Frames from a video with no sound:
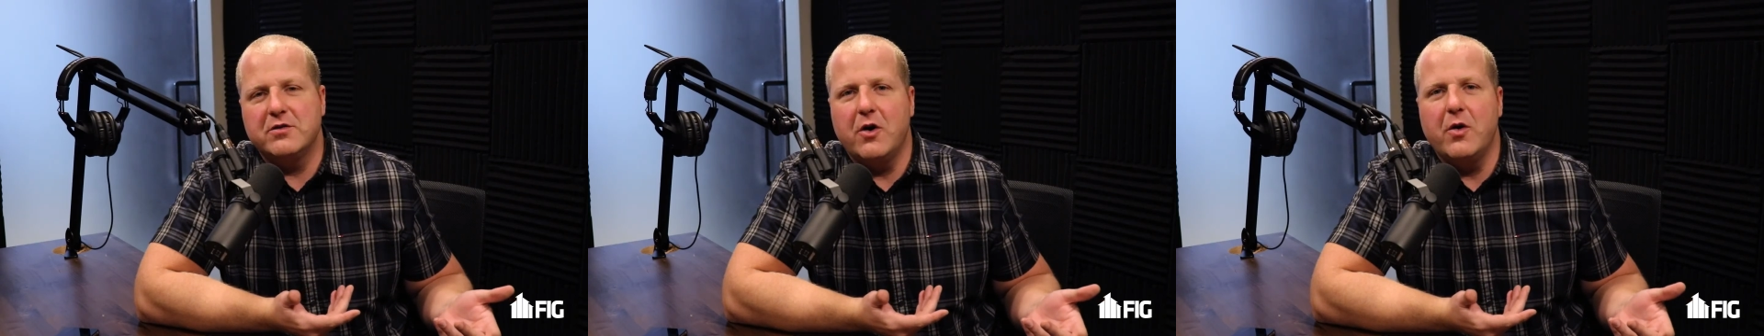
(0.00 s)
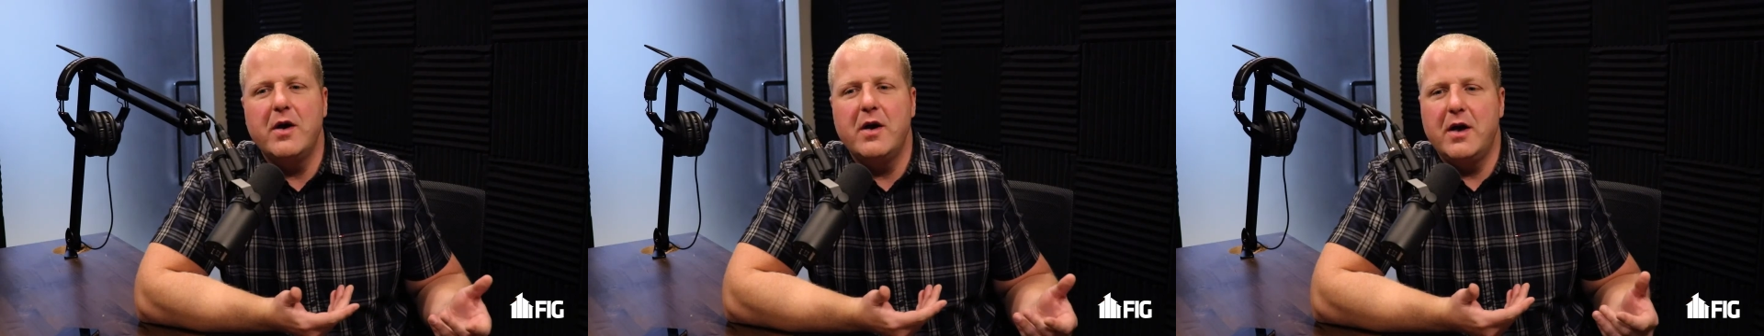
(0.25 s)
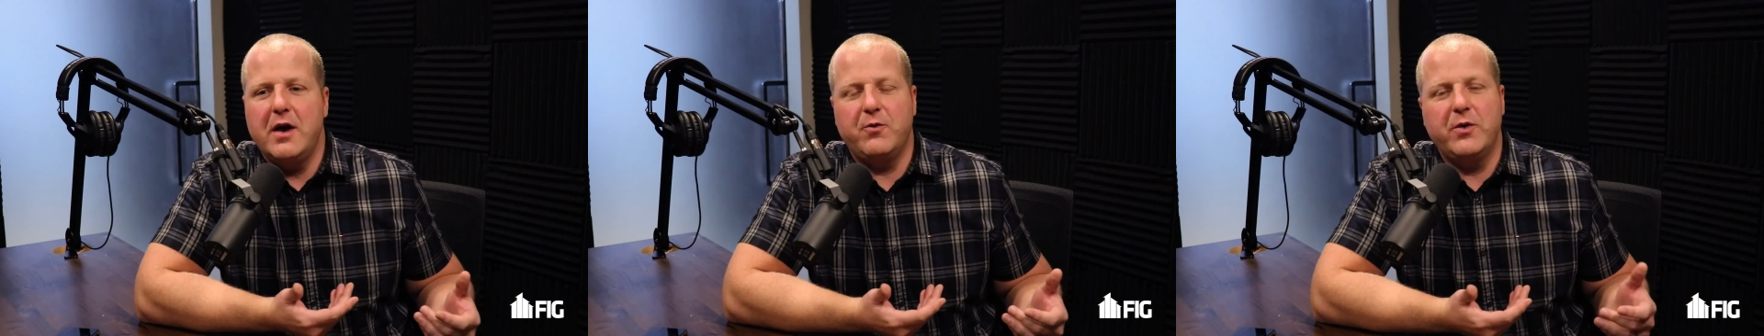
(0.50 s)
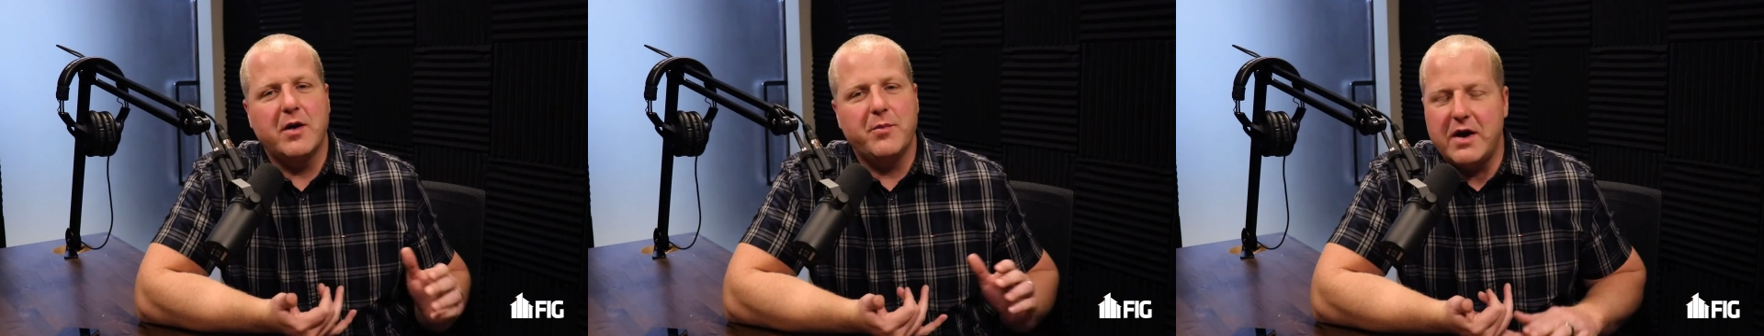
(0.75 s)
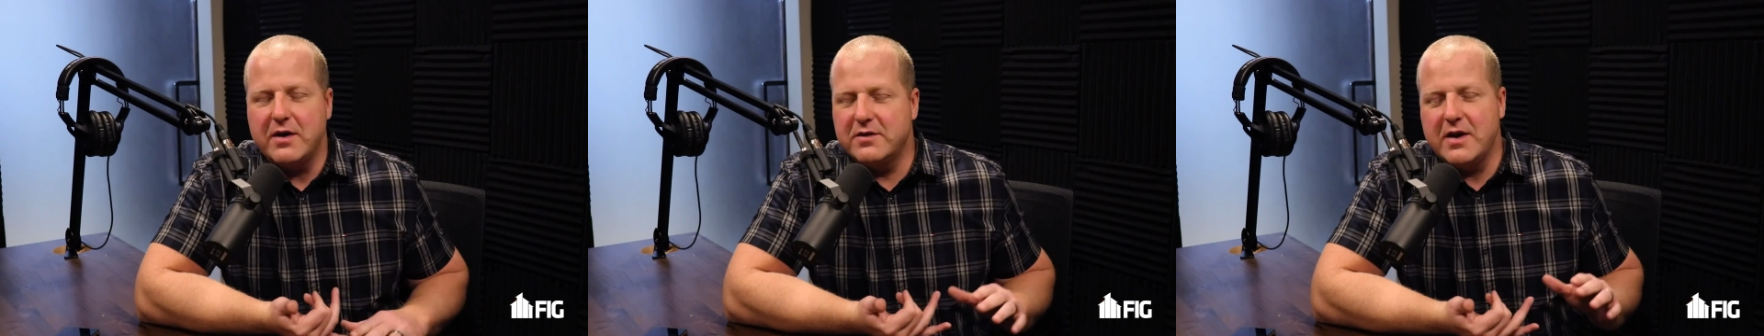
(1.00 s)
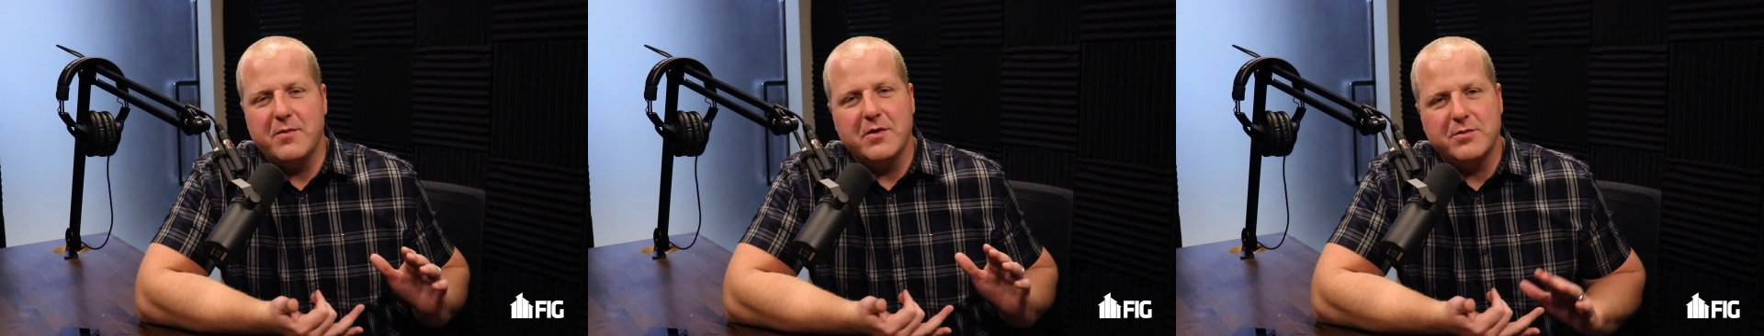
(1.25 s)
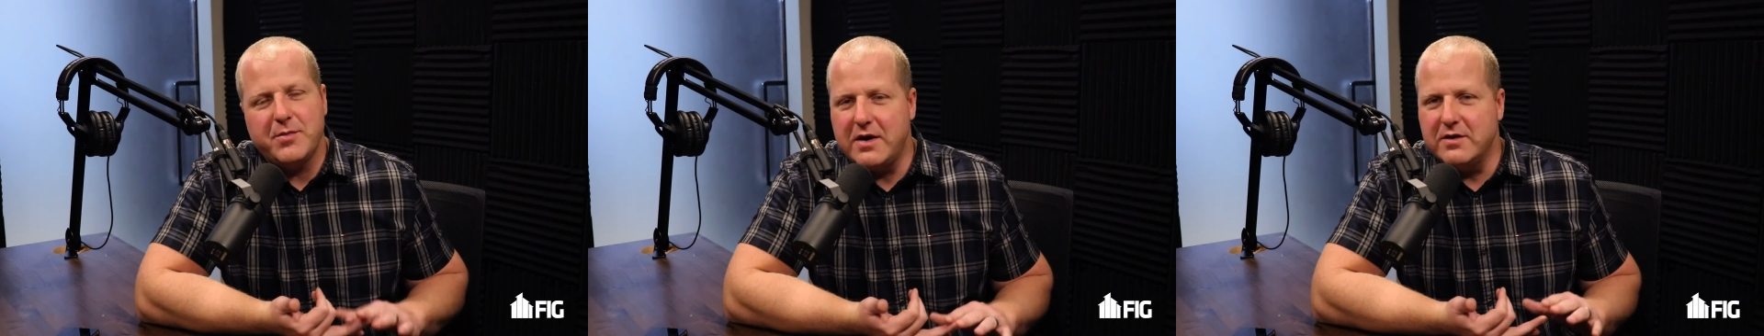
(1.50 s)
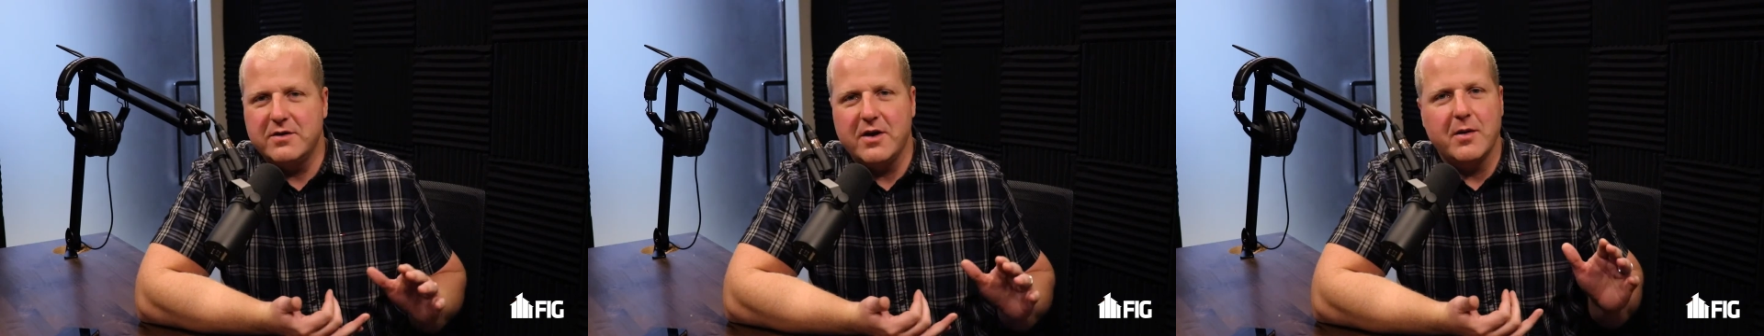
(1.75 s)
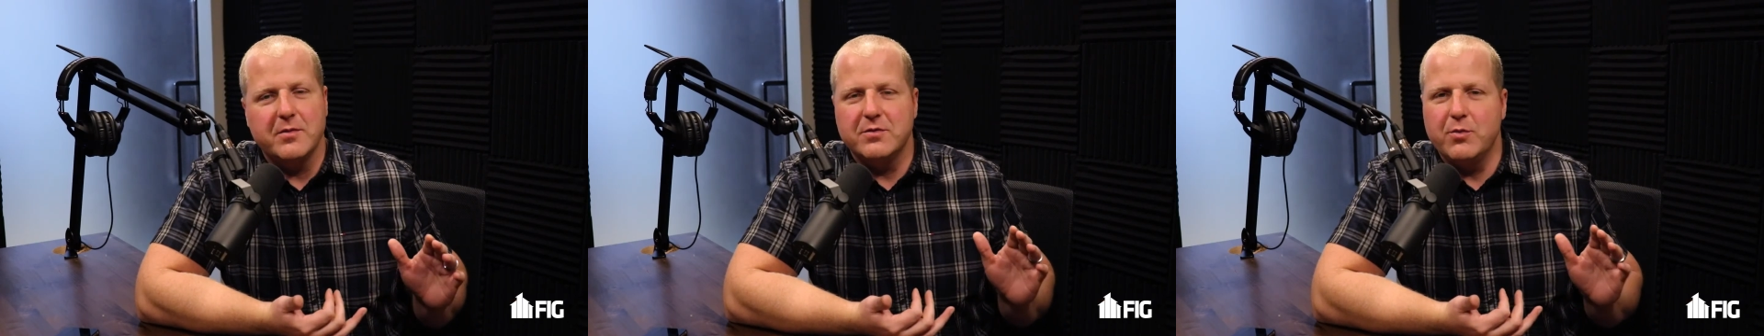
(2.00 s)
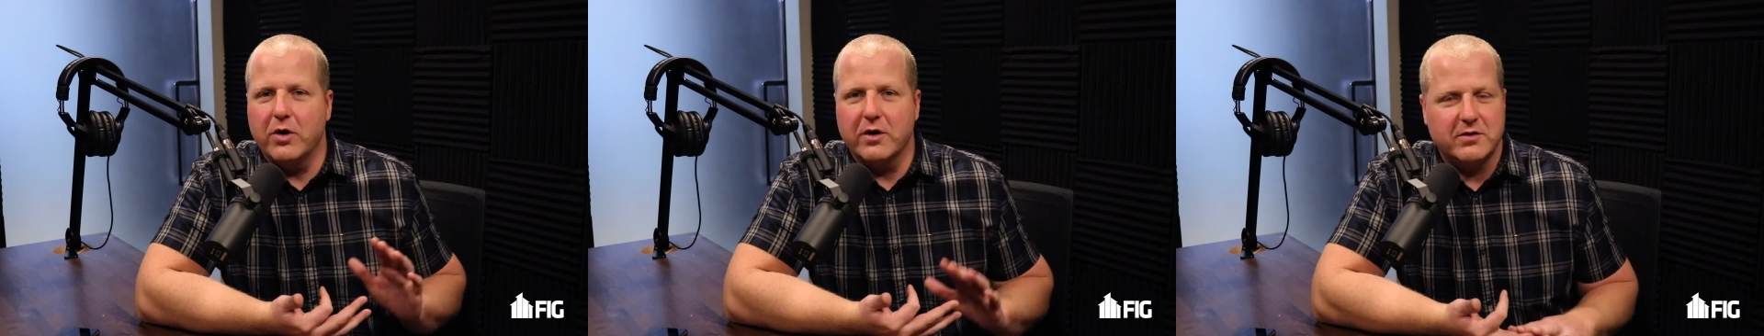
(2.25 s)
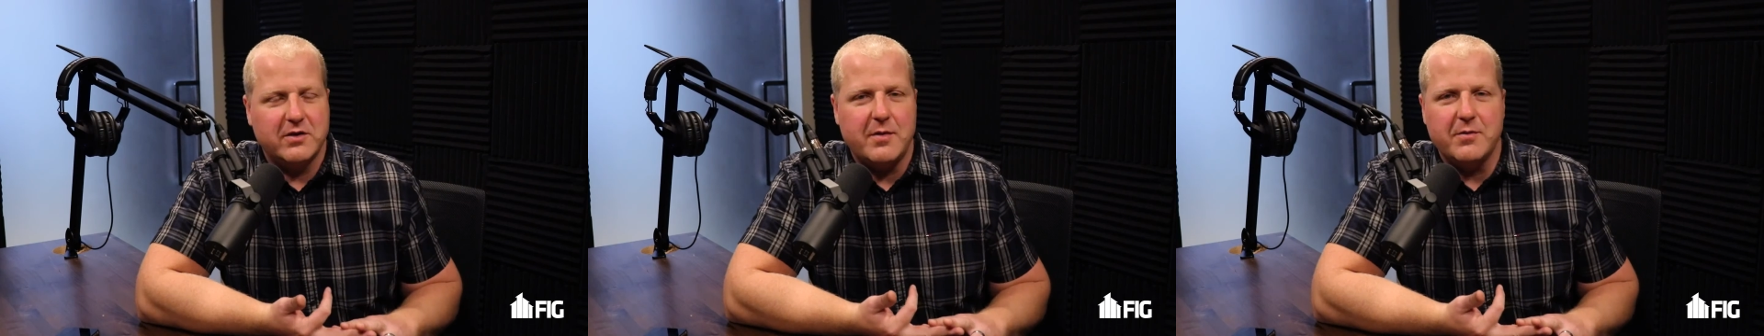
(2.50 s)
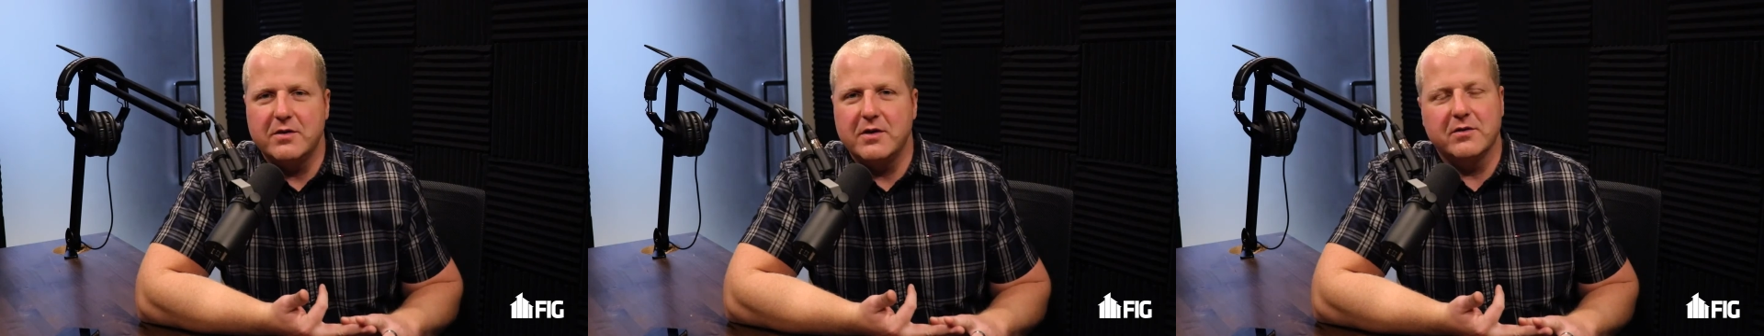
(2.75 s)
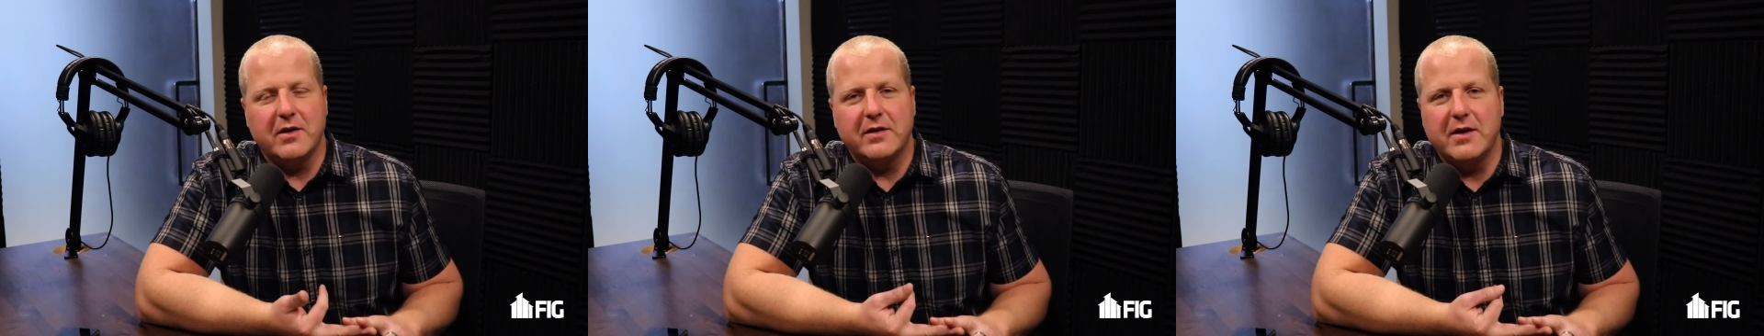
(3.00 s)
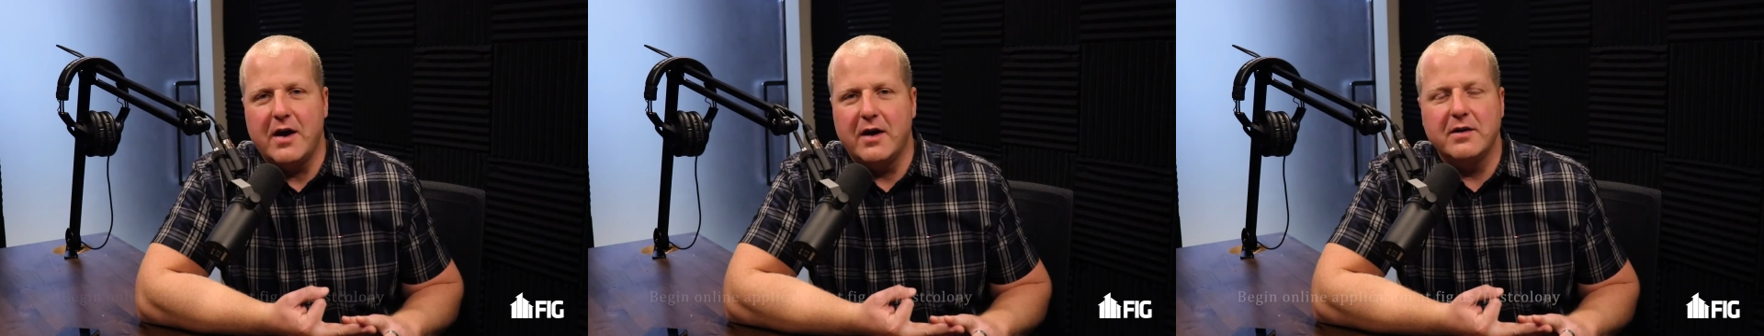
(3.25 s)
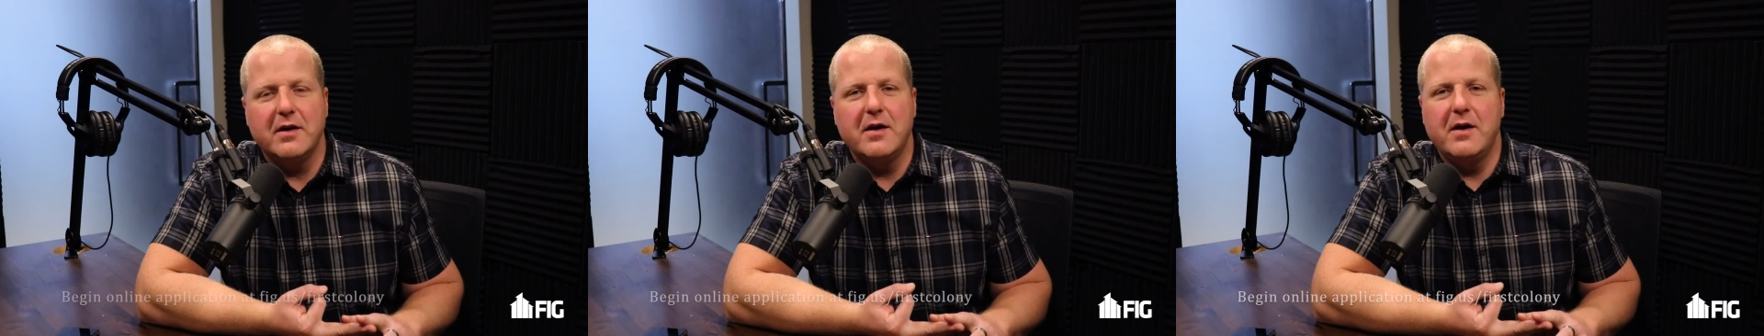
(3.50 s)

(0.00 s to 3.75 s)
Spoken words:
So if we get bank statements, pay stubs, mortgage statements, things like that,